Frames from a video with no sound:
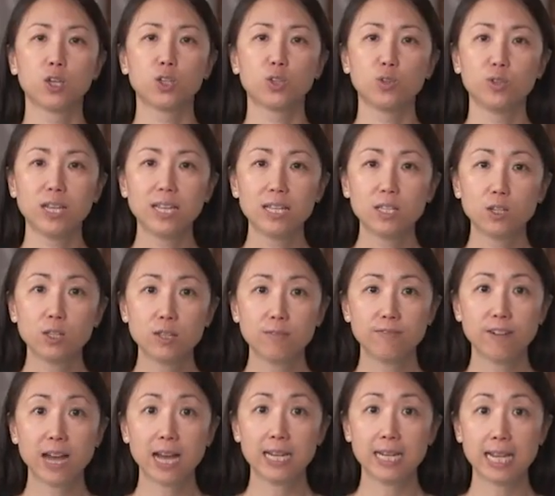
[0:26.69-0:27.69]
You need to
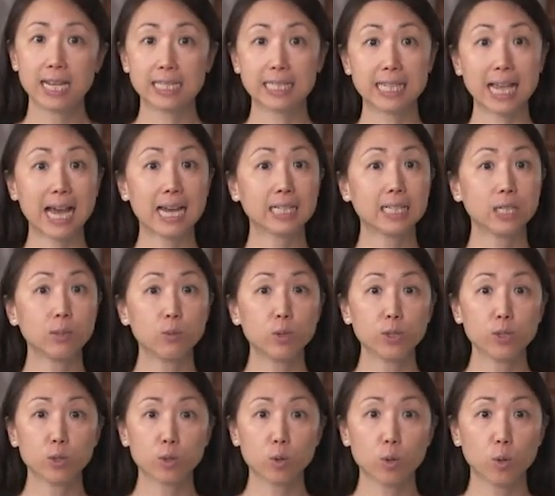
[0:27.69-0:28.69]
define exactly
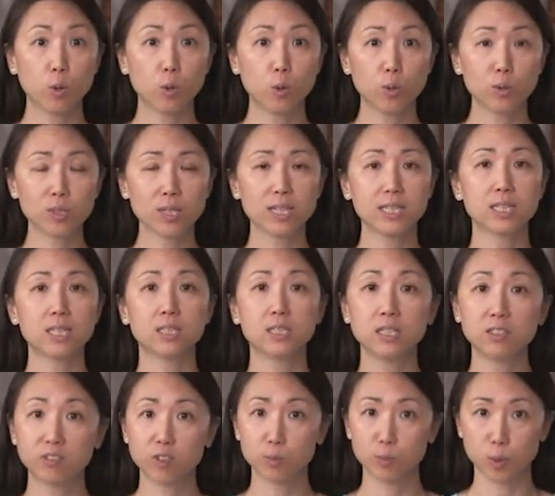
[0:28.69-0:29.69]
what your goals and
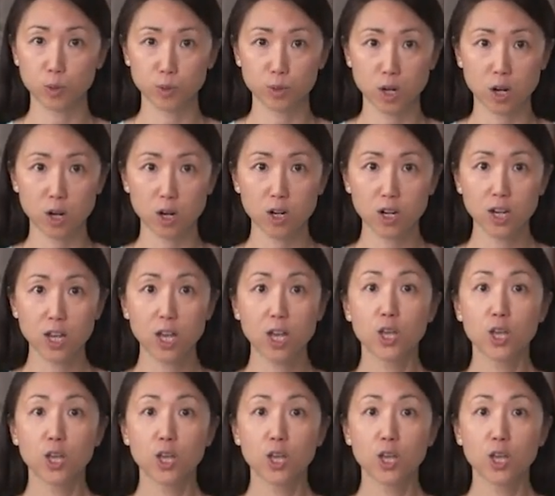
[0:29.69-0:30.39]
deliverables are